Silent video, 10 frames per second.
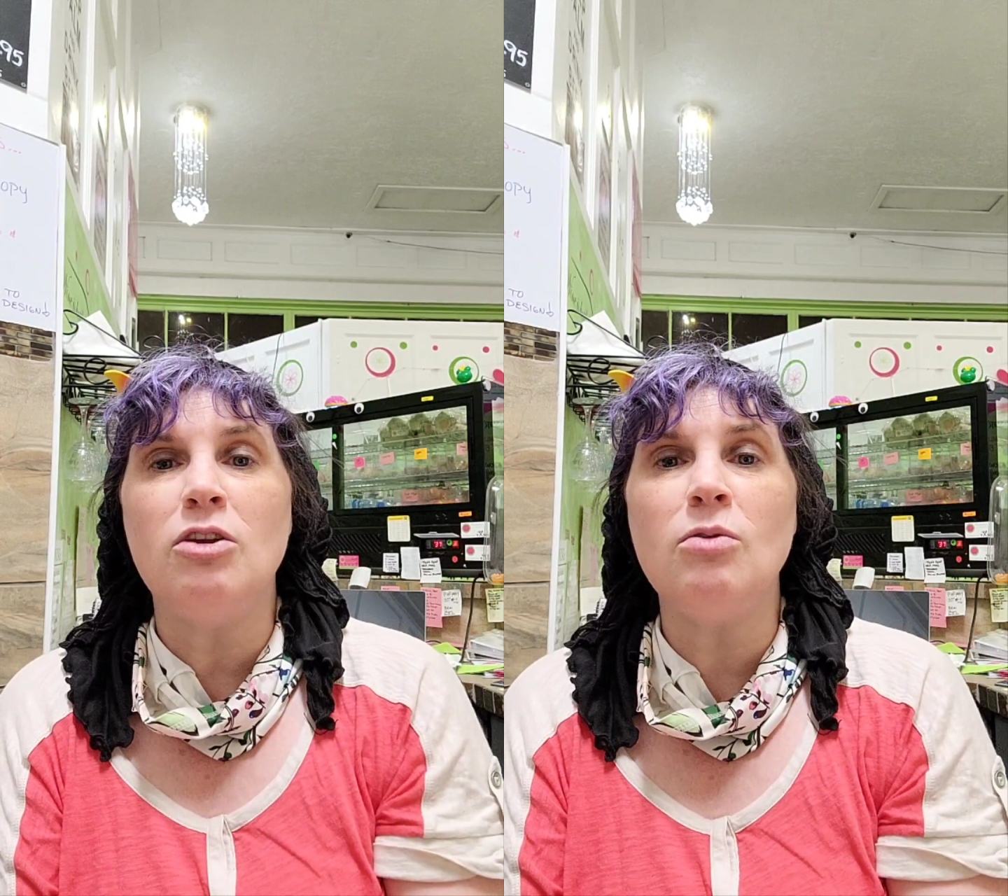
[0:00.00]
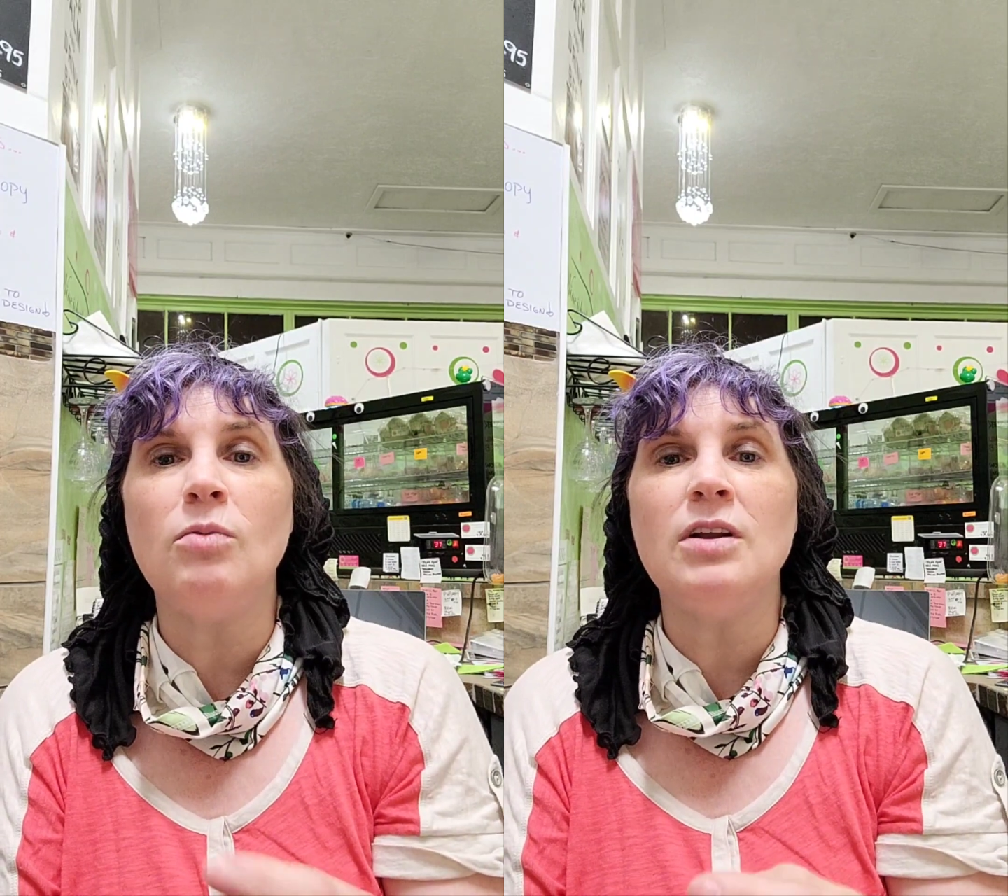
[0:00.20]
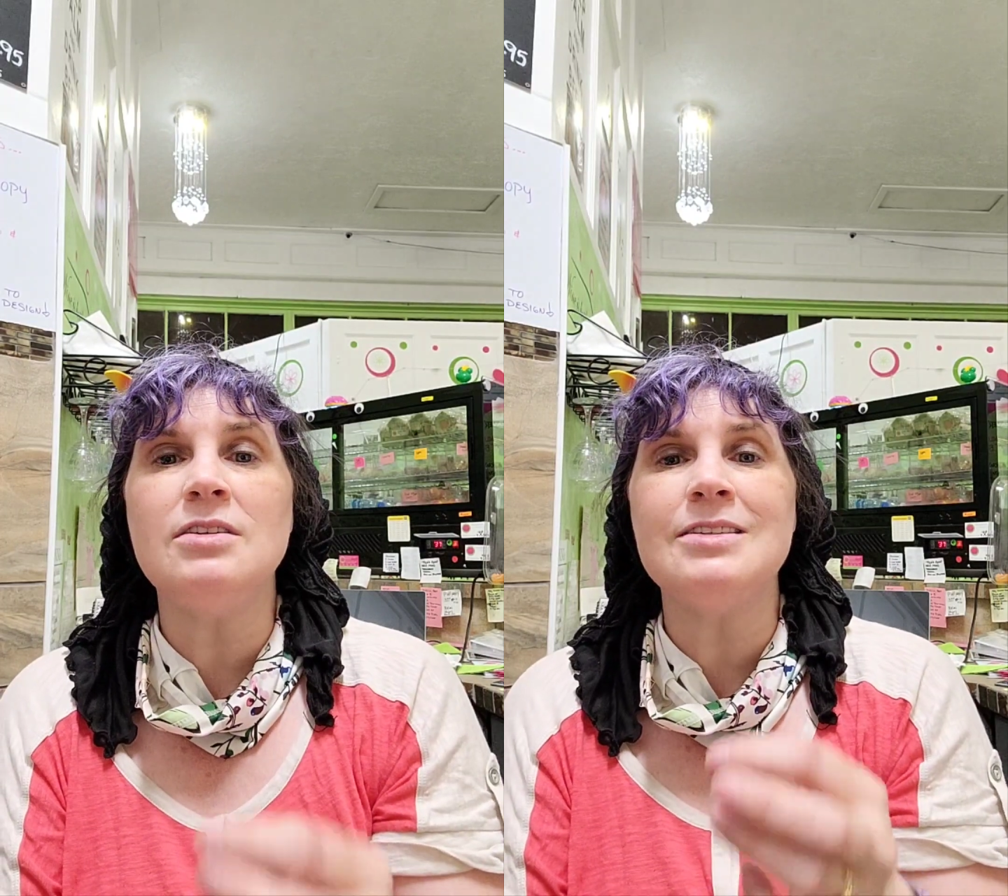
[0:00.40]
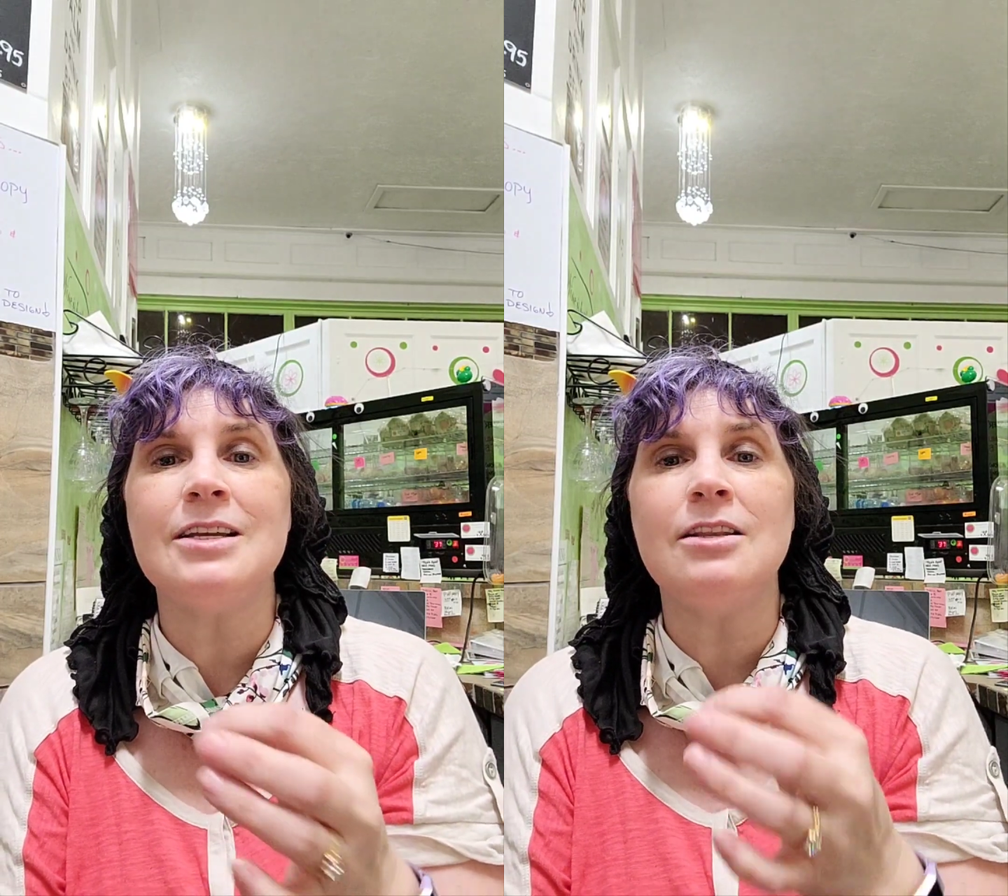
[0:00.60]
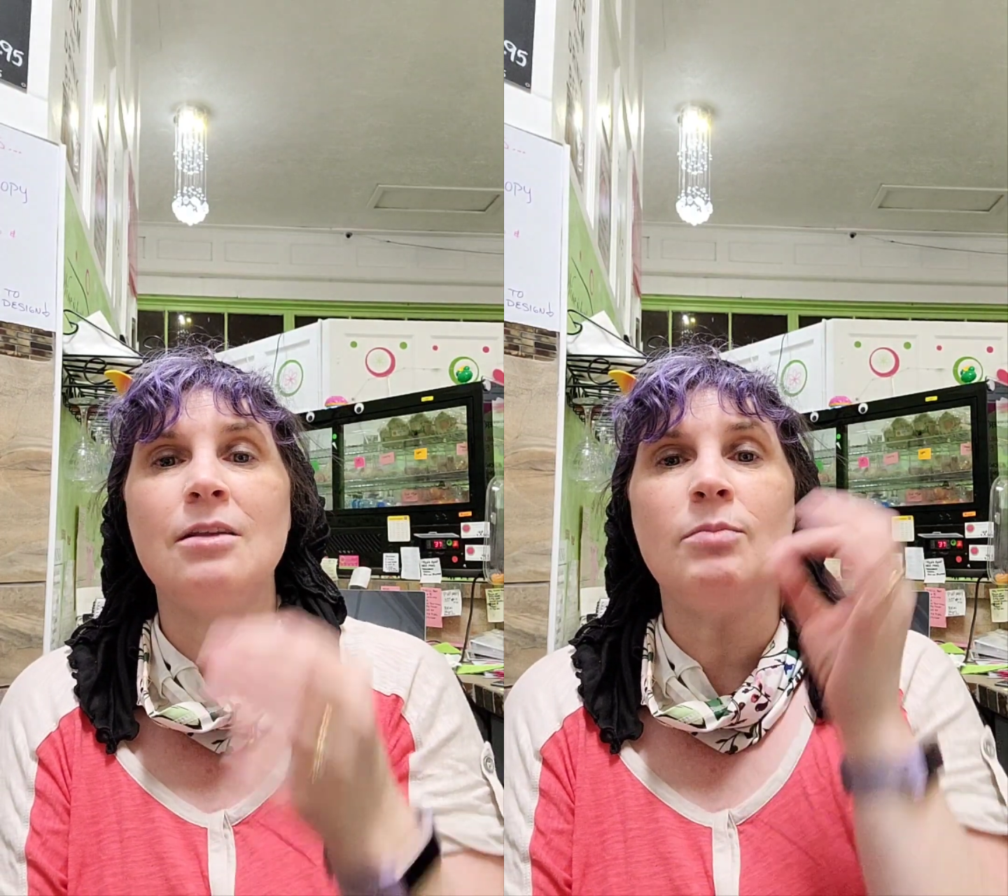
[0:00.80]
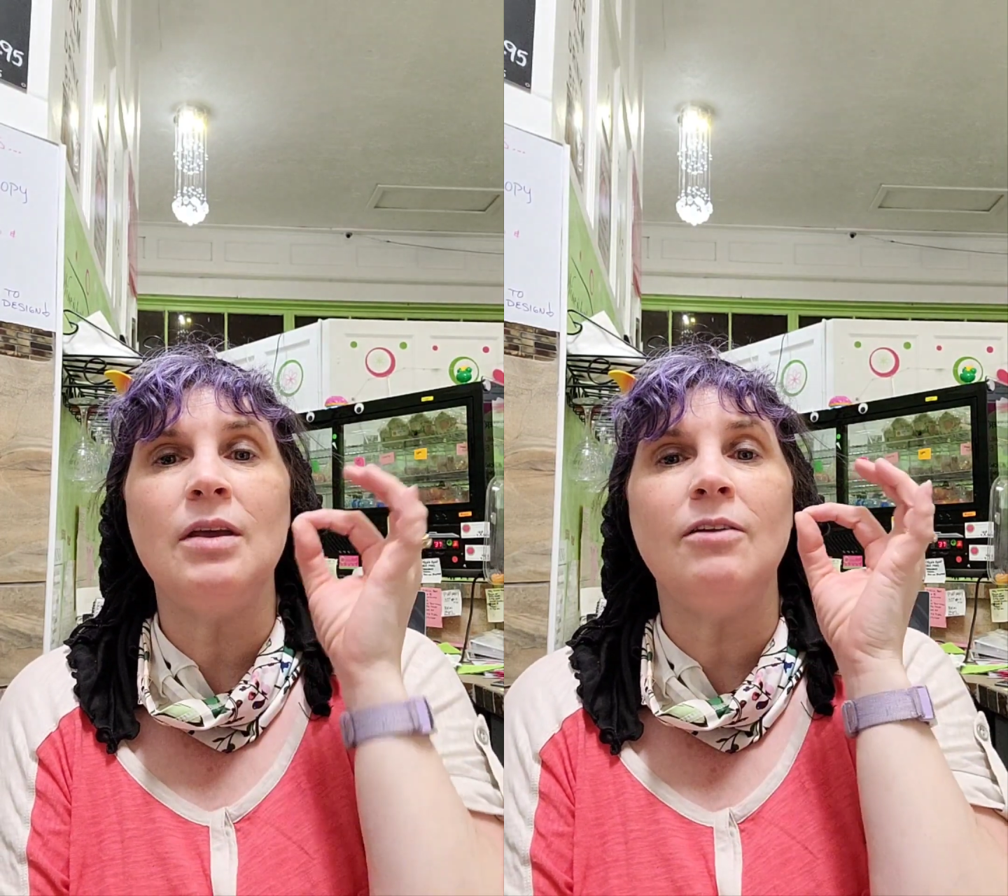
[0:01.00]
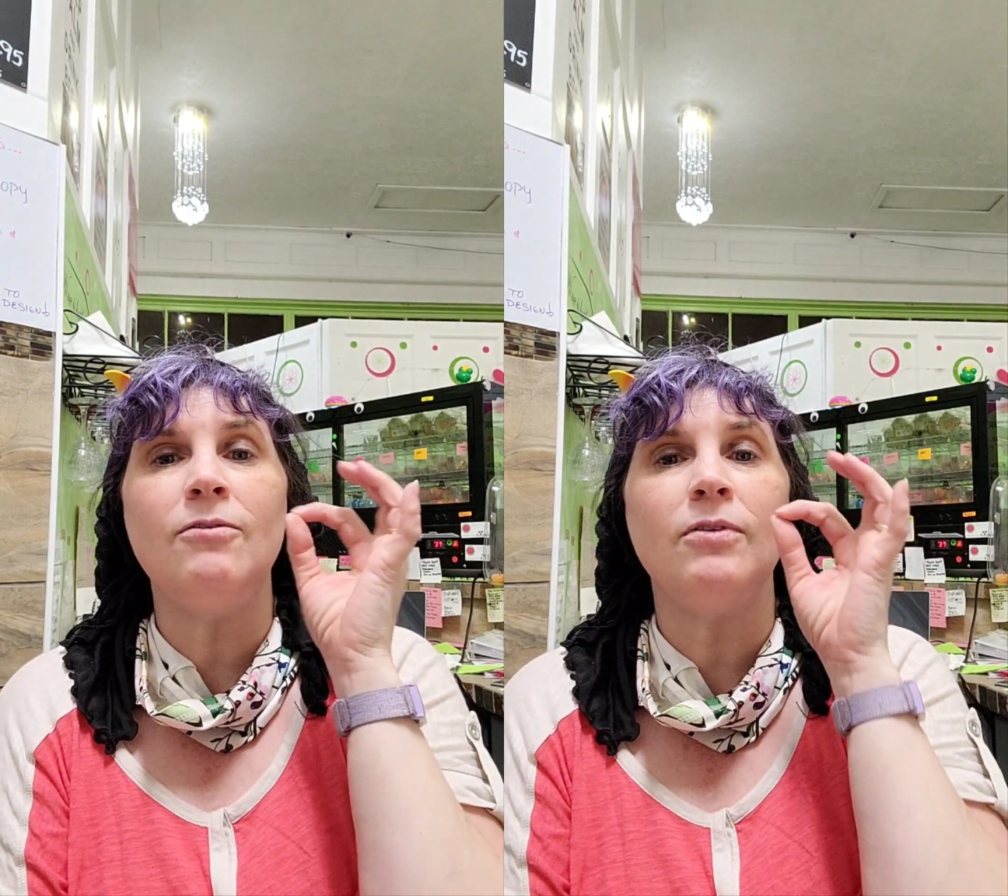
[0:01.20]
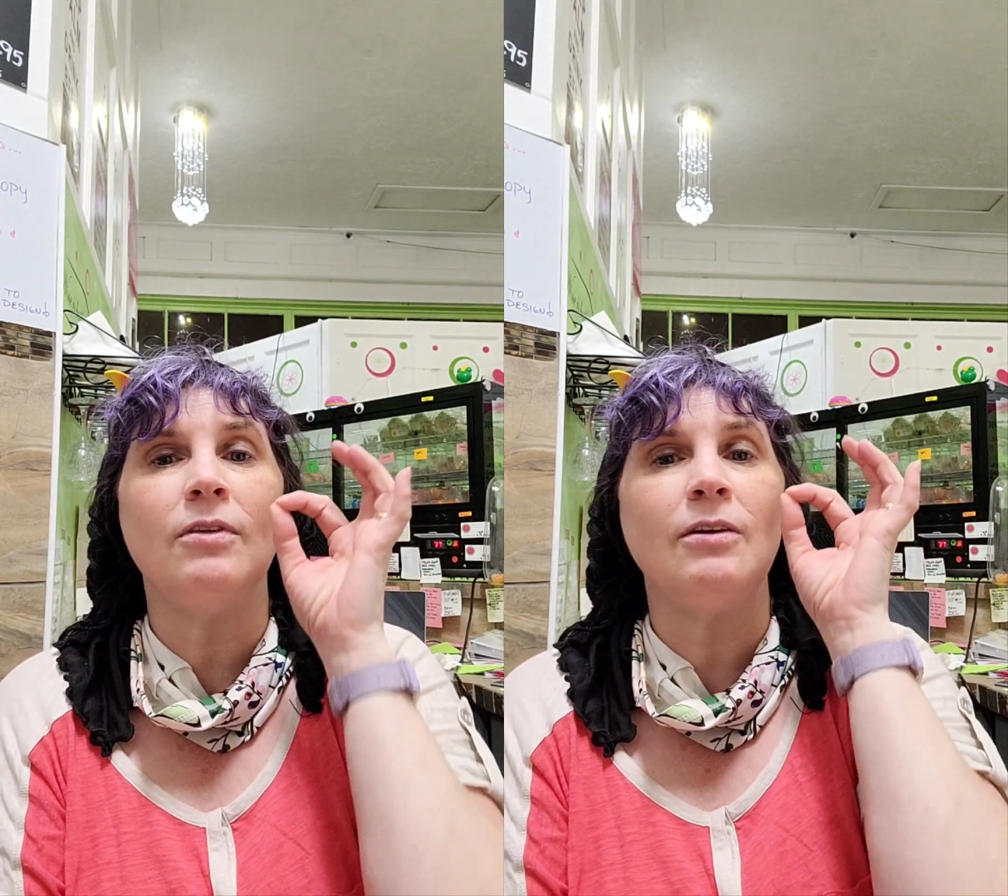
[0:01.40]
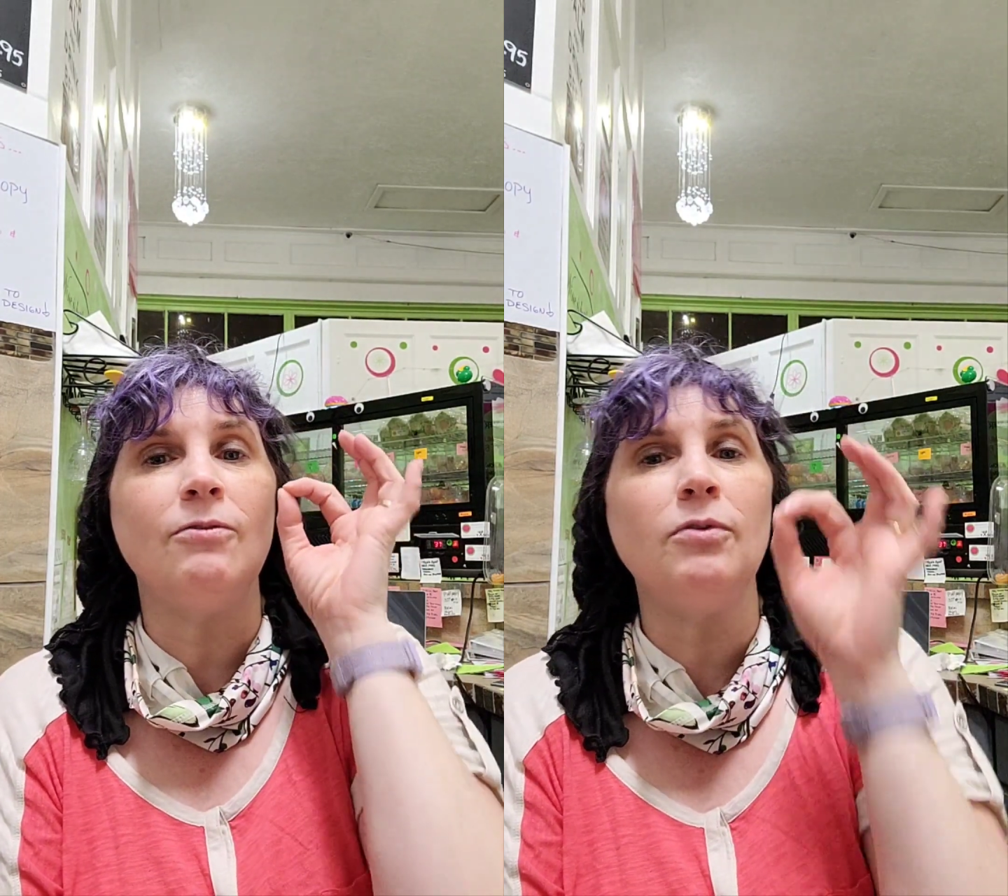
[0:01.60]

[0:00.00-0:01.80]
You want to send them in feeling